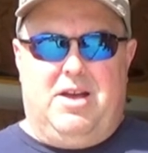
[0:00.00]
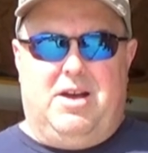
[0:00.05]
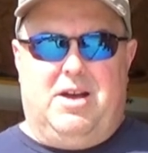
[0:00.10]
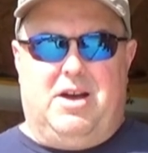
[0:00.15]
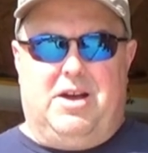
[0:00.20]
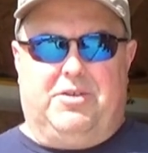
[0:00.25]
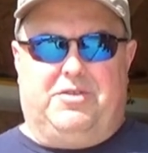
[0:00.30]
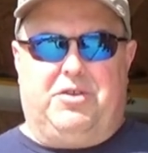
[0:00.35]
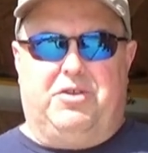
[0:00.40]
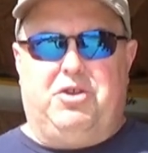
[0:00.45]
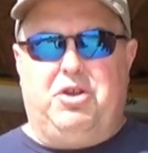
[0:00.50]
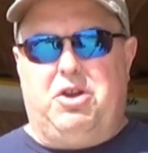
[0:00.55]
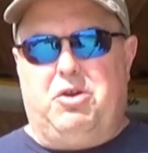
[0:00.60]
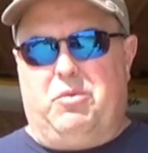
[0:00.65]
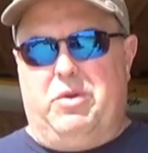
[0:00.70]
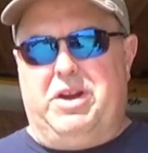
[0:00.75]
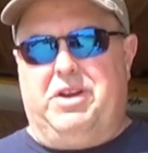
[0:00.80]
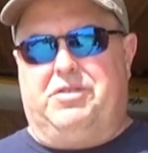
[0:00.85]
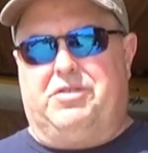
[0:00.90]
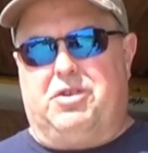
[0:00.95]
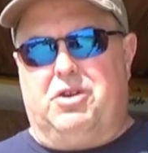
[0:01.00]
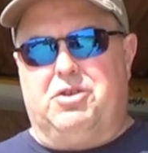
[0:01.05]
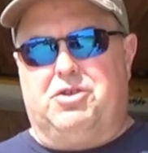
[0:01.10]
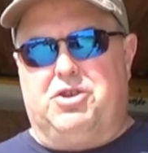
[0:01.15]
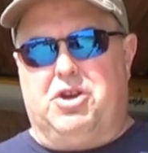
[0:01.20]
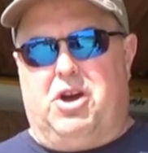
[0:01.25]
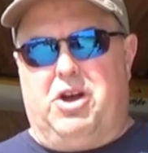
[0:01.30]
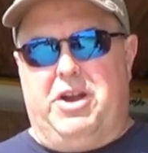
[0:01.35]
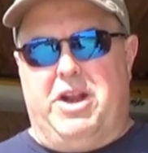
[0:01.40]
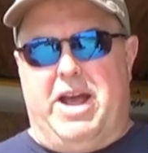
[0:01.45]
Uh, so do your
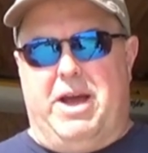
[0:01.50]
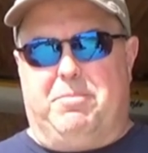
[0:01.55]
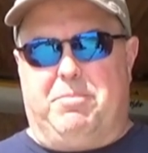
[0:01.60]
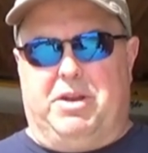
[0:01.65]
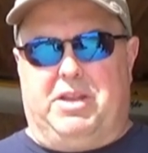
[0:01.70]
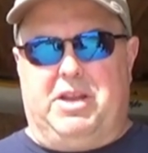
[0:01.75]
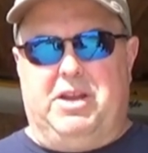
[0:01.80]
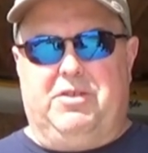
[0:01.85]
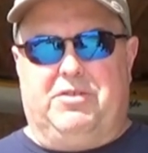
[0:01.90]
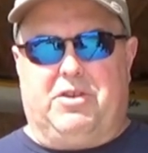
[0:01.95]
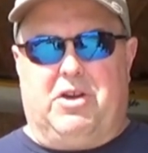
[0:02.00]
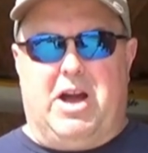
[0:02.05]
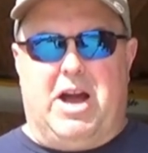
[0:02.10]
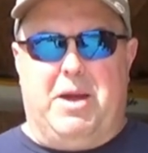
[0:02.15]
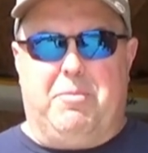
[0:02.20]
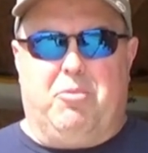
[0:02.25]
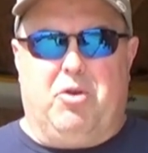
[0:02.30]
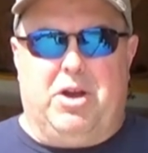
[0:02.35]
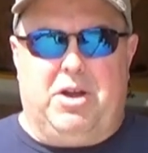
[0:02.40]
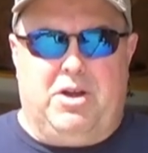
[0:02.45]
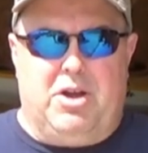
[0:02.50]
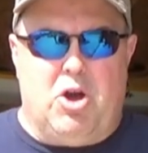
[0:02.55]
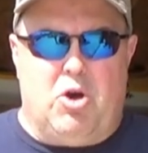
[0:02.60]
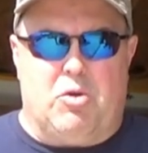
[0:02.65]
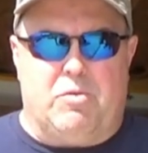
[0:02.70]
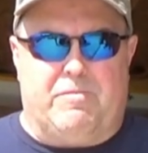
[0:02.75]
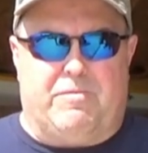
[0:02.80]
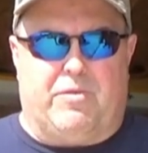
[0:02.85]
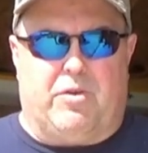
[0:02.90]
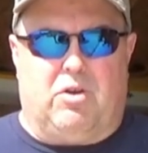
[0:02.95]
research on that. But these are hybrid
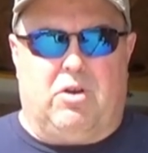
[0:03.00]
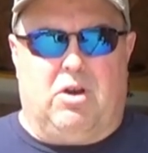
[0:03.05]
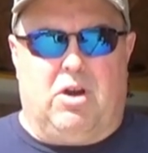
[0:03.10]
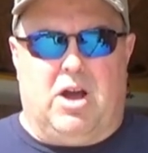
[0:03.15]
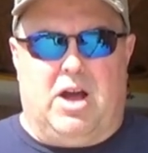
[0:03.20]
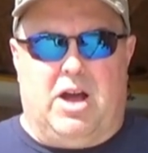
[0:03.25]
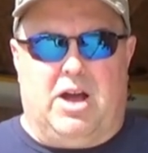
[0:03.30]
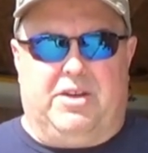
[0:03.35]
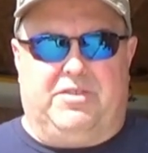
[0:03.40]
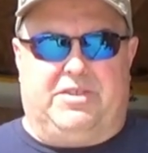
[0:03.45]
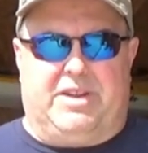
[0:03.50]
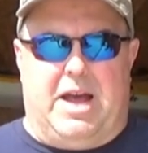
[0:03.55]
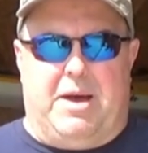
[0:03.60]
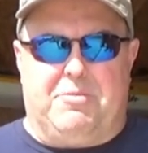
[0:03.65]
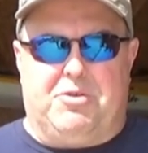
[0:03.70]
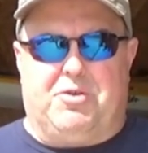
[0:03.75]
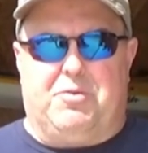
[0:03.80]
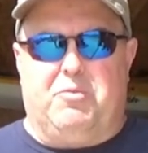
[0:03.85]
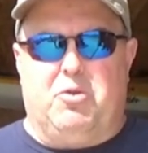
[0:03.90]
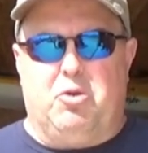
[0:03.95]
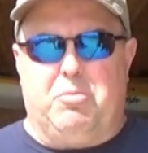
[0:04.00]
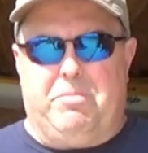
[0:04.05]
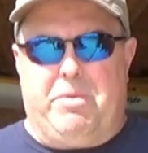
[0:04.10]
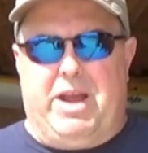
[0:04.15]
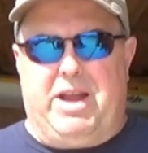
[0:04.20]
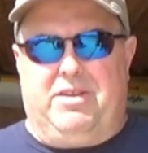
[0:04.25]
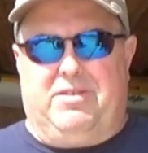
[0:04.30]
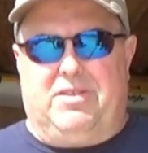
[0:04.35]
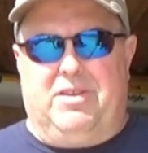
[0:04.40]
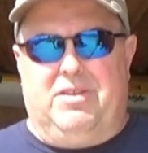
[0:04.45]
known for uh, establishing root
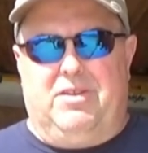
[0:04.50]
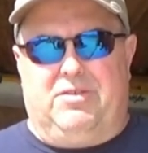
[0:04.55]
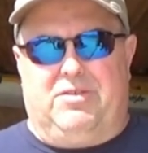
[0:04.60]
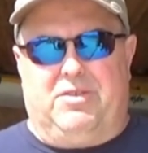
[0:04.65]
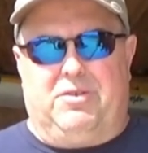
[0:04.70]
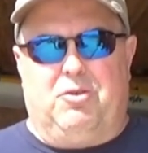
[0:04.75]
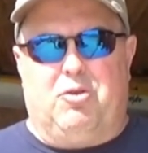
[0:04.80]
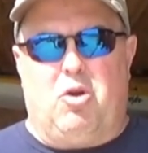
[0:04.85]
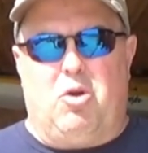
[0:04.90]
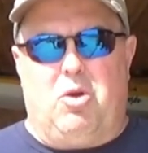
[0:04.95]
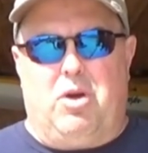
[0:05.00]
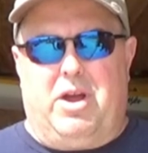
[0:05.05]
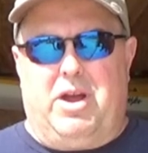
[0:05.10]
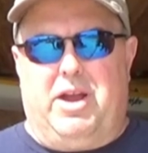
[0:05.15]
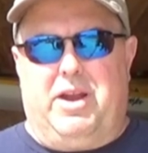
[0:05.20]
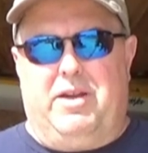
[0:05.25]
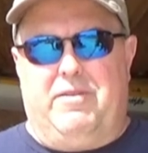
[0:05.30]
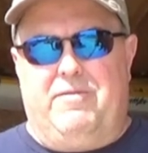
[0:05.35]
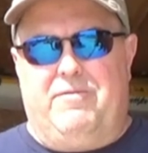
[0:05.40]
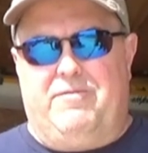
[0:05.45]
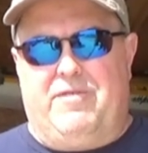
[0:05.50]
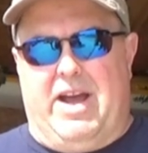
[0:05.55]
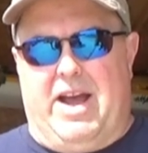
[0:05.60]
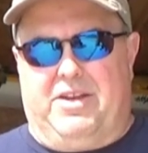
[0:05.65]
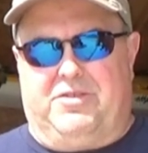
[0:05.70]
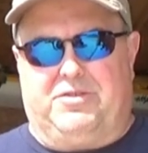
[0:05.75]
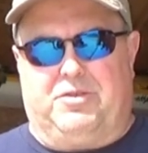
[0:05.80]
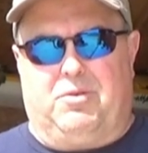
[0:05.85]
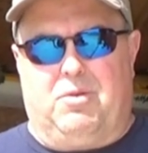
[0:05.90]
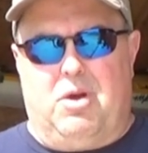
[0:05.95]
bases and, grow and
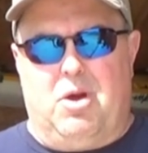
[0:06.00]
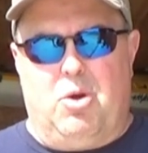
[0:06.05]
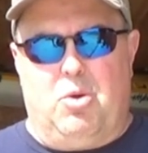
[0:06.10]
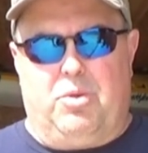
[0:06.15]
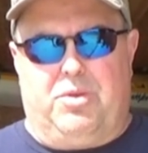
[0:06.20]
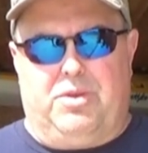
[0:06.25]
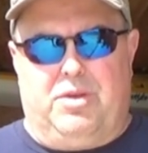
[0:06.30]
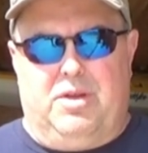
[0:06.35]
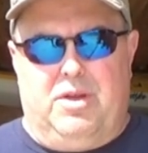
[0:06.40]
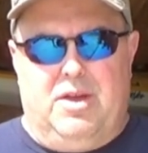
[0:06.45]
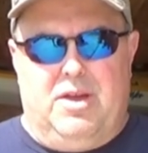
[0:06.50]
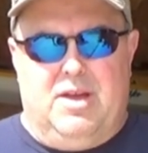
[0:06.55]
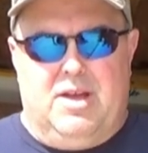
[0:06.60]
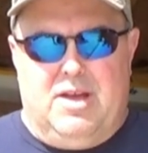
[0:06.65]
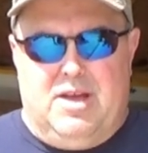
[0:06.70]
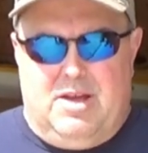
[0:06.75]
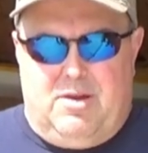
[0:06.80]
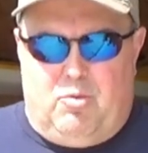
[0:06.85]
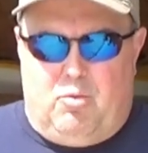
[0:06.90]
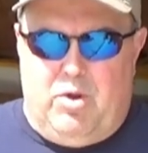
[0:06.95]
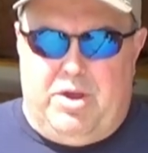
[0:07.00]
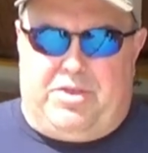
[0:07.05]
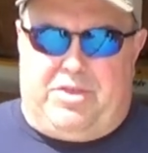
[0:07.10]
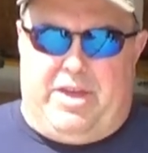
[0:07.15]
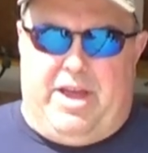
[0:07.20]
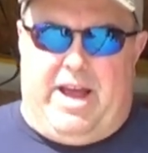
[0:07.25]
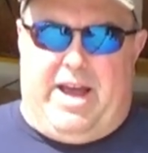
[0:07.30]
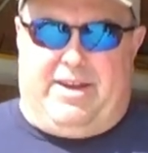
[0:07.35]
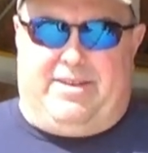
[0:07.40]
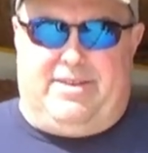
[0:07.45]
fast growth with
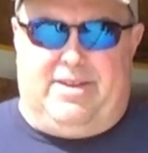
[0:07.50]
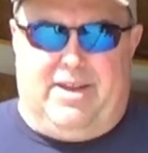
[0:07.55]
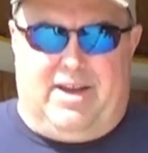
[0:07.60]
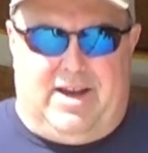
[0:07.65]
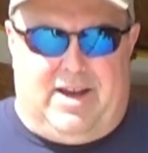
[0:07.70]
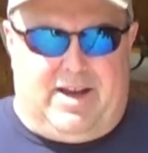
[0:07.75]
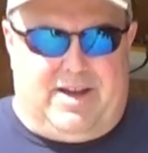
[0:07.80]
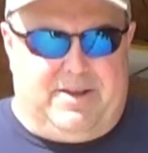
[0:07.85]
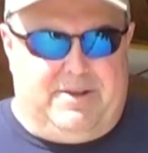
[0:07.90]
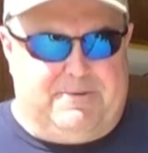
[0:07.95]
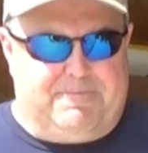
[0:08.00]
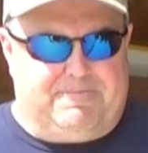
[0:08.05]
that, uh,